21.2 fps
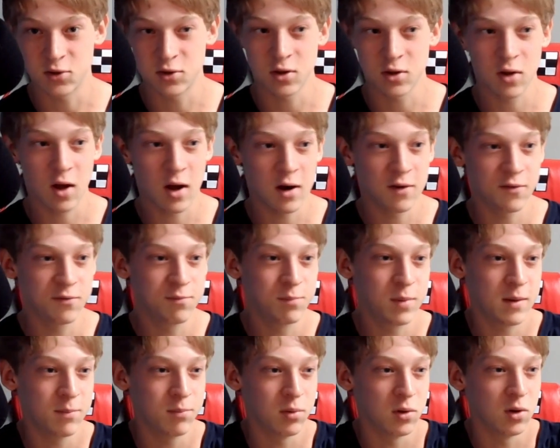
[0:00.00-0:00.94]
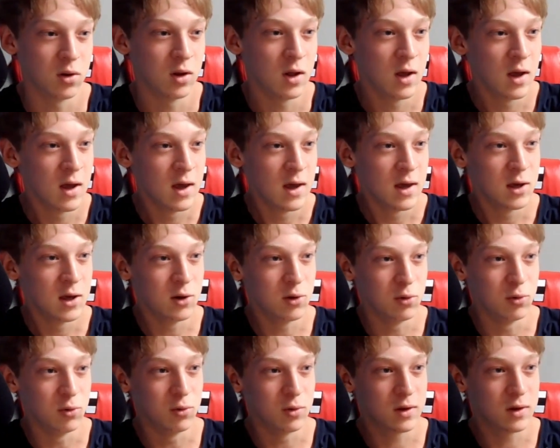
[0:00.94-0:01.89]
There's a lot of people
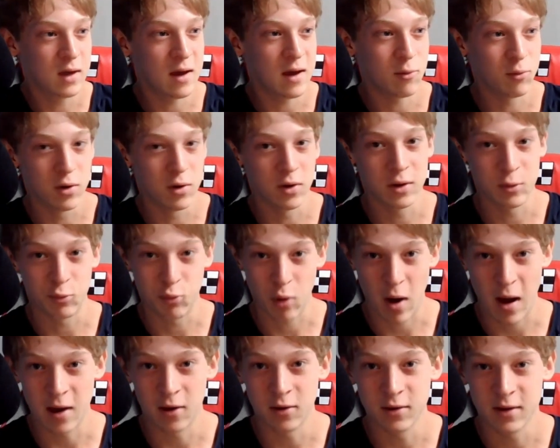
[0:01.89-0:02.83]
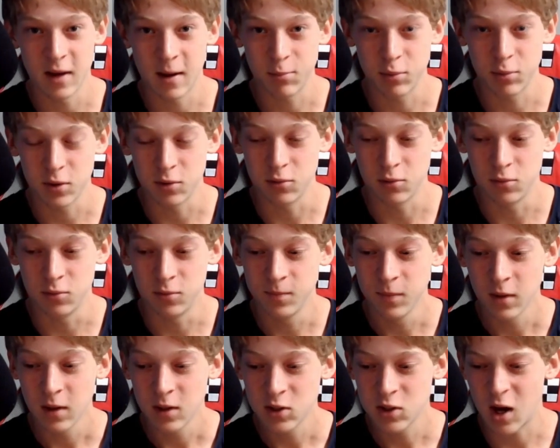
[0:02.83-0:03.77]
who get really riled up when you
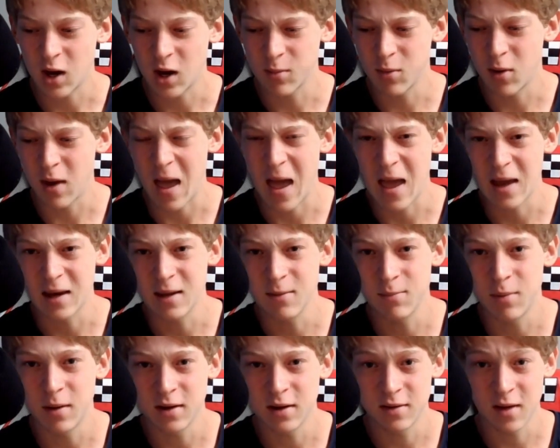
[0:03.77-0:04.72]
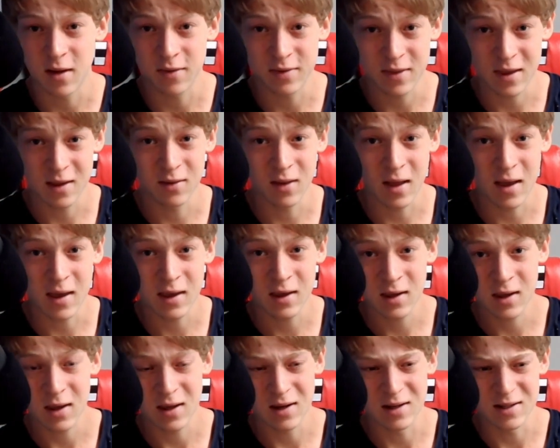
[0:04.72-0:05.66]
talk about anybody that they
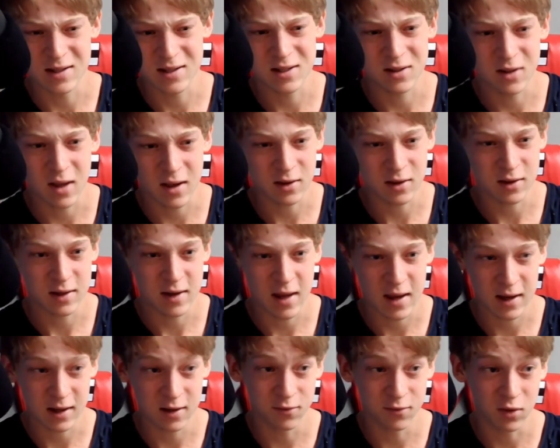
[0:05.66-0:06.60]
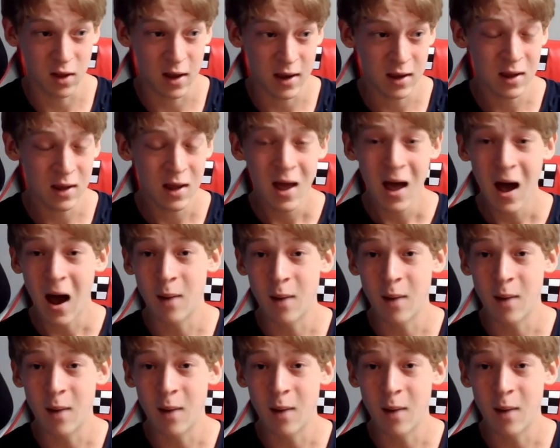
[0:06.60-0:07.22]
like in a slightly negative light.